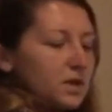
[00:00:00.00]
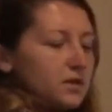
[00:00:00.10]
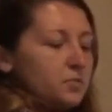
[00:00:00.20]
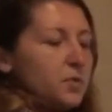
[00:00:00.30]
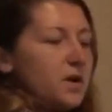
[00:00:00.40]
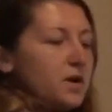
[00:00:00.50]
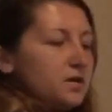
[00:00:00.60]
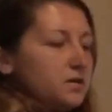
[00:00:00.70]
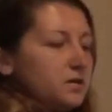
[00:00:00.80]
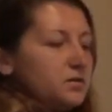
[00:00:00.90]
And the
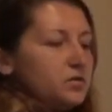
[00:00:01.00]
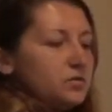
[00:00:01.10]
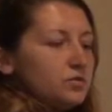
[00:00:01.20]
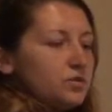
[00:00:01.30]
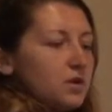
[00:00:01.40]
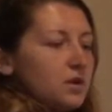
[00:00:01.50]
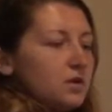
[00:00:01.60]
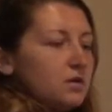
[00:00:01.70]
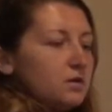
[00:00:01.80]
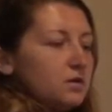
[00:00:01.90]
part of the
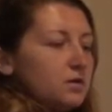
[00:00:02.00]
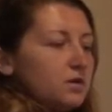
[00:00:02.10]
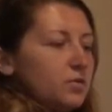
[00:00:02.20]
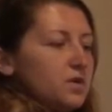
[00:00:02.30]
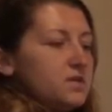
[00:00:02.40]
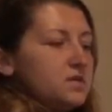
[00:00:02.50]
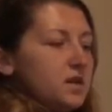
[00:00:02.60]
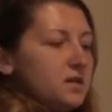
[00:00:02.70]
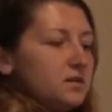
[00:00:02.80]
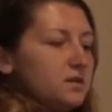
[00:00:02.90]
sutra where he
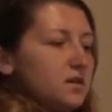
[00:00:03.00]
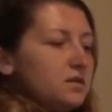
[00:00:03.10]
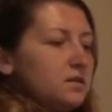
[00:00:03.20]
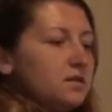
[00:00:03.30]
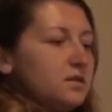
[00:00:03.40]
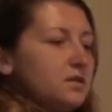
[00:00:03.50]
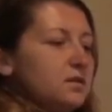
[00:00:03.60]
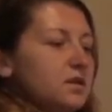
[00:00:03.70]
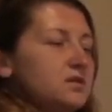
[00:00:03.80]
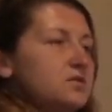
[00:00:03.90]
said that
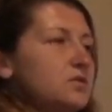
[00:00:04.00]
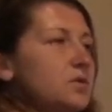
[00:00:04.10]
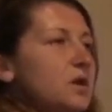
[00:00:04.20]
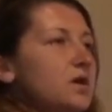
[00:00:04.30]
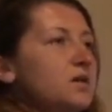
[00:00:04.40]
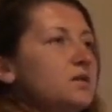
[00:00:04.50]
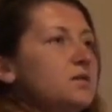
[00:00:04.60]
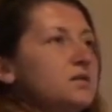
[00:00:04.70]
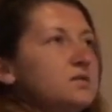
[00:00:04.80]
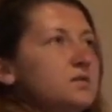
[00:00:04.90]
there is no eye,
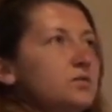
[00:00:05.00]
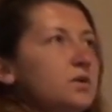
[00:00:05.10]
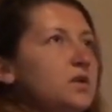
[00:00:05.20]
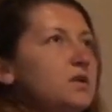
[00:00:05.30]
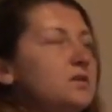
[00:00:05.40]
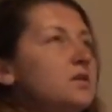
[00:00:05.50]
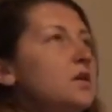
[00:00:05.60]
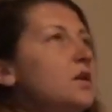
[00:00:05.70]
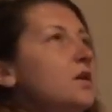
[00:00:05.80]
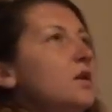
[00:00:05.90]
there is no ear,
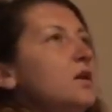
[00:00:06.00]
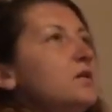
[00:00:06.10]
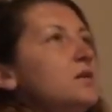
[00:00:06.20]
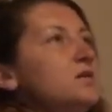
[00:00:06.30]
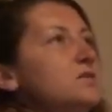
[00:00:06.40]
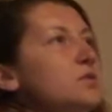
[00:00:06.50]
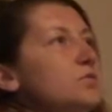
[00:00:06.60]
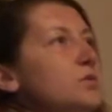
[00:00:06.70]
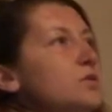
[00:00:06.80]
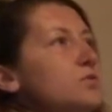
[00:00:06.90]
there is
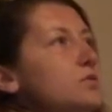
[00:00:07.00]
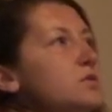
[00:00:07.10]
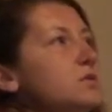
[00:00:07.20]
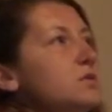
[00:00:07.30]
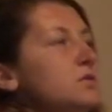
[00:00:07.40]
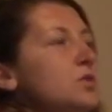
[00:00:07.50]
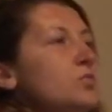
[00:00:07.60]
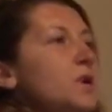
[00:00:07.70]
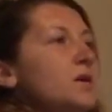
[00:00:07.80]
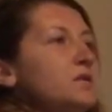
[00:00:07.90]
no nose,
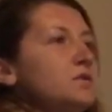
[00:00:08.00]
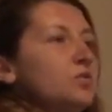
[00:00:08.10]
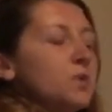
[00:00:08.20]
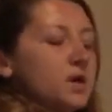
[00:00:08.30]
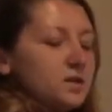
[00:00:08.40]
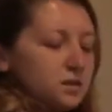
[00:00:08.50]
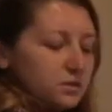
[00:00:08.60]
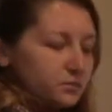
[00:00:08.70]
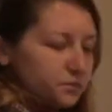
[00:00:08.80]
no body, no mind.